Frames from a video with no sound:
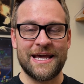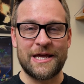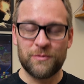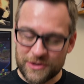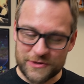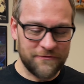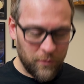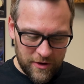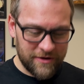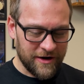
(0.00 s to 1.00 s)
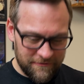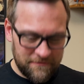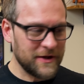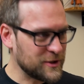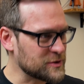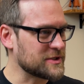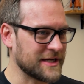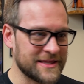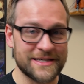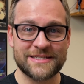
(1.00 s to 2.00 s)
And when there's four figures
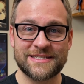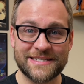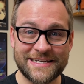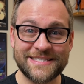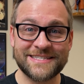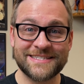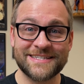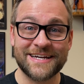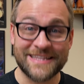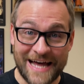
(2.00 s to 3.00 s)
like this, it's a